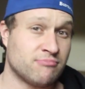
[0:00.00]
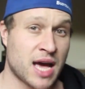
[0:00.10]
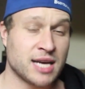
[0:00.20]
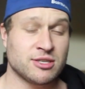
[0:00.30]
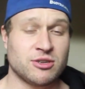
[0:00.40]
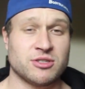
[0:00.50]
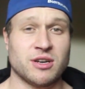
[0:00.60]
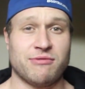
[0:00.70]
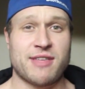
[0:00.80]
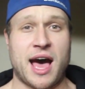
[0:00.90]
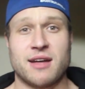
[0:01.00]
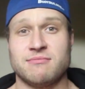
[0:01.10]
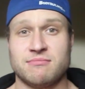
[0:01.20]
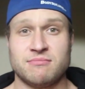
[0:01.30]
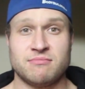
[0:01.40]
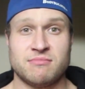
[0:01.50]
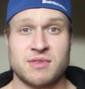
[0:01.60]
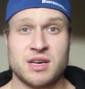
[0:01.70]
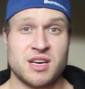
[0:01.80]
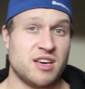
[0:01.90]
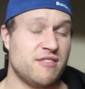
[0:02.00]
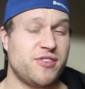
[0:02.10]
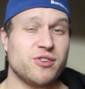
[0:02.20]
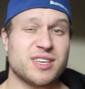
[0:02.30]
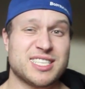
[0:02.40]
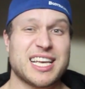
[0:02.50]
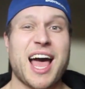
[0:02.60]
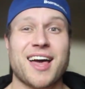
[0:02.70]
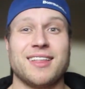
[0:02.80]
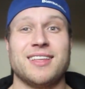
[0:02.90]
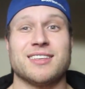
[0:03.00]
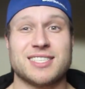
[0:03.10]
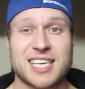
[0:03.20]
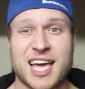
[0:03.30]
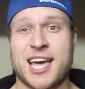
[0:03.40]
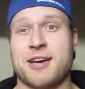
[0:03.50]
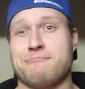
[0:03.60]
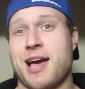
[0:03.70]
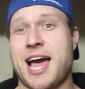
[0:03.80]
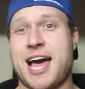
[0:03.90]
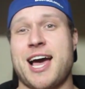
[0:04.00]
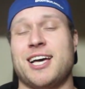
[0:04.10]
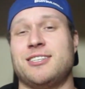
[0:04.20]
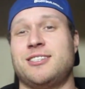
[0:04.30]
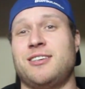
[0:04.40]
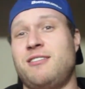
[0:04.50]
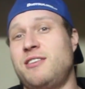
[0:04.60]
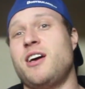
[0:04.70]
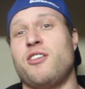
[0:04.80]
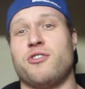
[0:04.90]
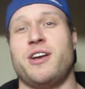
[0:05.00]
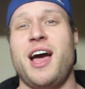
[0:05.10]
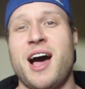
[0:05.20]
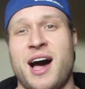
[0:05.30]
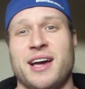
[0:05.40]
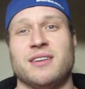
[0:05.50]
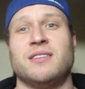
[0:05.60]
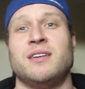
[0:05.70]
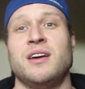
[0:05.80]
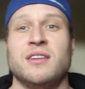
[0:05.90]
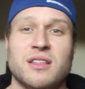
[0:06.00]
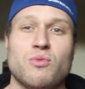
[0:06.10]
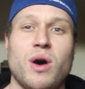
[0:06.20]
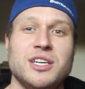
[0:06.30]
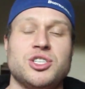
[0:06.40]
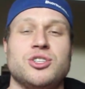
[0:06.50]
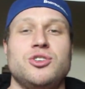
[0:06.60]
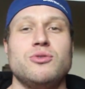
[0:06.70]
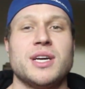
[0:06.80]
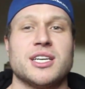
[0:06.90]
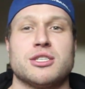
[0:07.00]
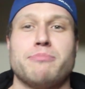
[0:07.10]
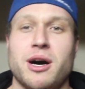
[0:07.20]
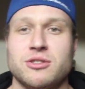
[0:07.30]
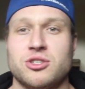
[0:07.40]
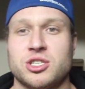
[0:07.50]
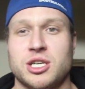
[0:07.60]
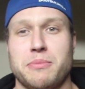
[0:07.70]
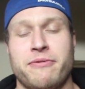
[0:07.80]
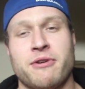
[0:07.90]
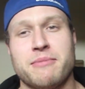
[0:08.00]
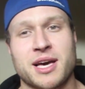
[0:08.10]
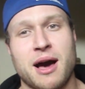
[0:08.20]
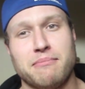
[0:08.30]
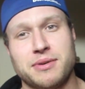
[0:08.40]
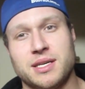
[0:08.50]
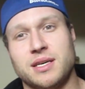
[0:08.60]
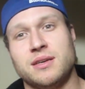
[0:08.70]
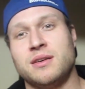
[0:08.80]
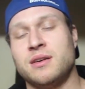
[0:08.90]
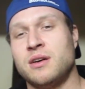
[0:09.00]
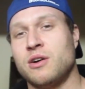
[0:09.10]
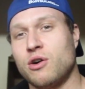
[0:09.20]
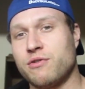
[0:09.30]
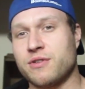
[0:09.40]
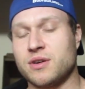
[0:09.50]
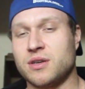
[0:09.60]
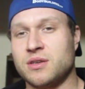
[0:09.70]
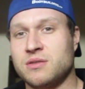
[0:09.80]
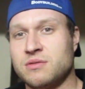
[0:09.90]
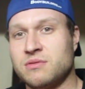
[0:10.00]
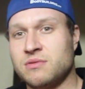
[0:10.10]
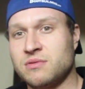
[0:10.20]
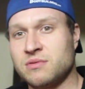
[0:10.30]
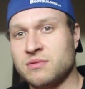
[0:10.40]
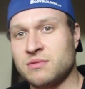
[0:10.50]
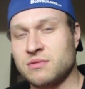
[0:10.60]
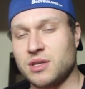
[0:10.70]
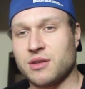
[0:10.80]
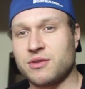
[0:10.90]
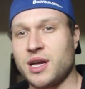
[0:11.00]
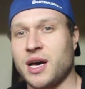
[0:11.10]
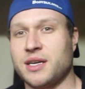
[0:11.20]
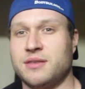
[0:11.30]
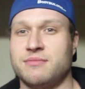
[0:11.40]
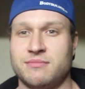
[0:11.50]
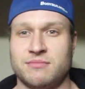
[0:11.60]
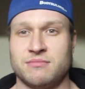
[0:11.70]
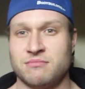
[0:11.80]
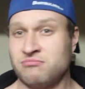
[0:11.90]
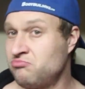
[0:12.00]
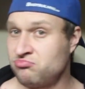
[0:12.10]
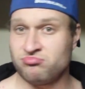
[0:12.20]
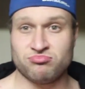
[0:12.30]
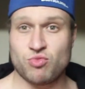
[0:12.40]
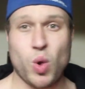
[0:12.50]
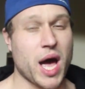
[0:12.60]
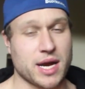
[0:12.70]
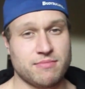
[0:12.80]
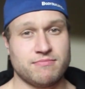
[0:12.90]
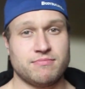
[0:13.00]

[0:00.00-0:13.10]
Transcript: Ask yourself that. If you're exactly the same as the other 9, then why should you get a sponsorship from a company over the other 9? Why?